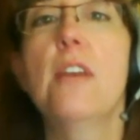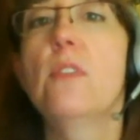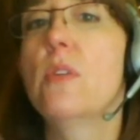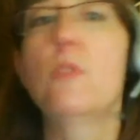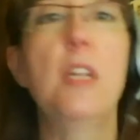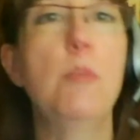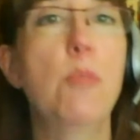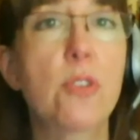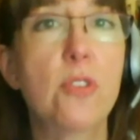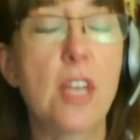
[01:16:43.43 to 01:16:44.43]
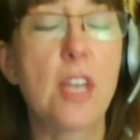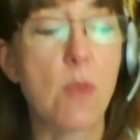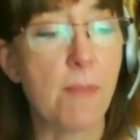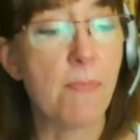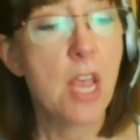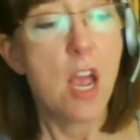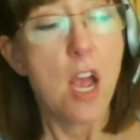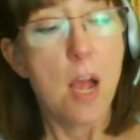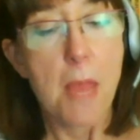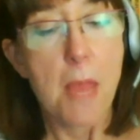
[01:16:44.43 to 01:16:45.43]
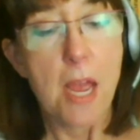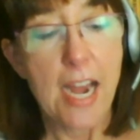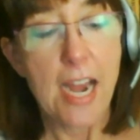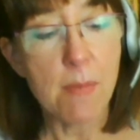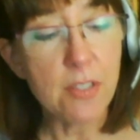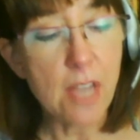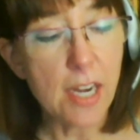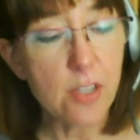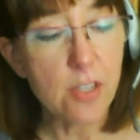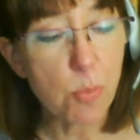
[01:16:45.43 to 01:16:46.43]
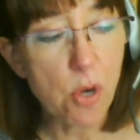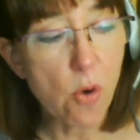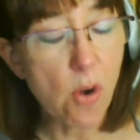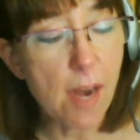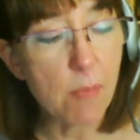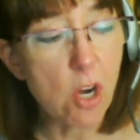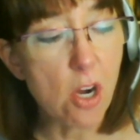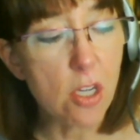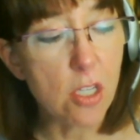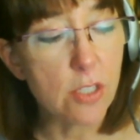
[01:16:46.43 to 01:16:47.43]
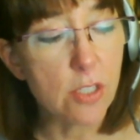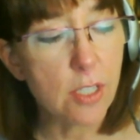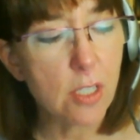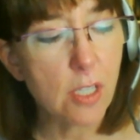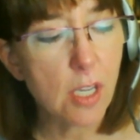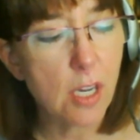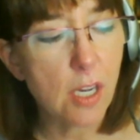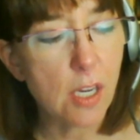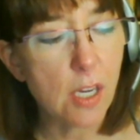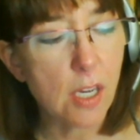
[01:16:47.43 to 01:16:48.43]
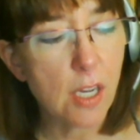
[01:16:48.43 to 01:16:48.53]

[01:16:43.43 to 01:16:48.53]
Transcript: download as many books as they want. Amazon has a program called uh,